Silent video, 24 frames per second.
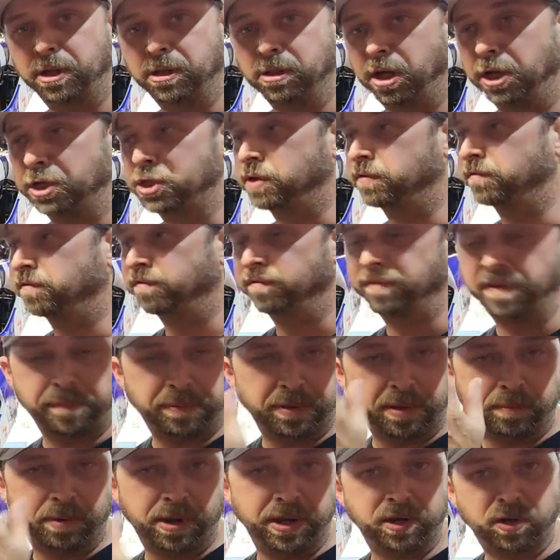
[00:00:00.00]
clutch and
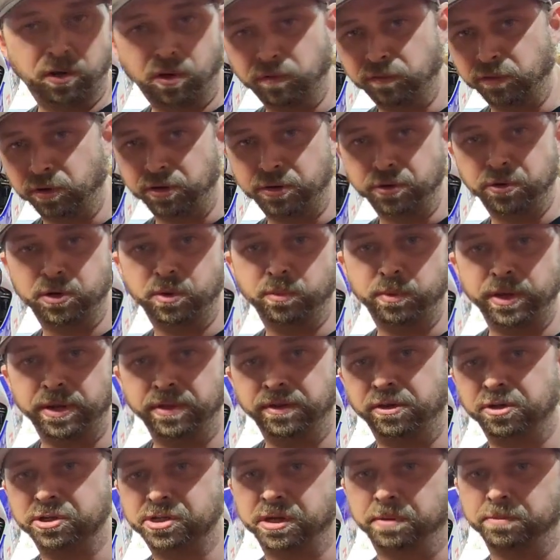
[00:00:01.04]
flipping the bike over or doing a
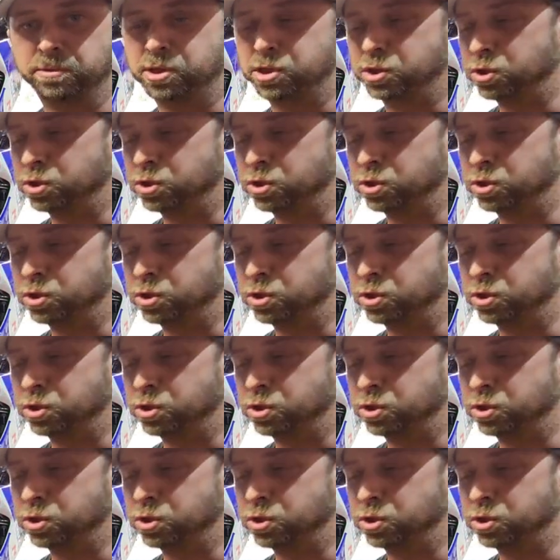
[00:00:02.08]
wheelie or something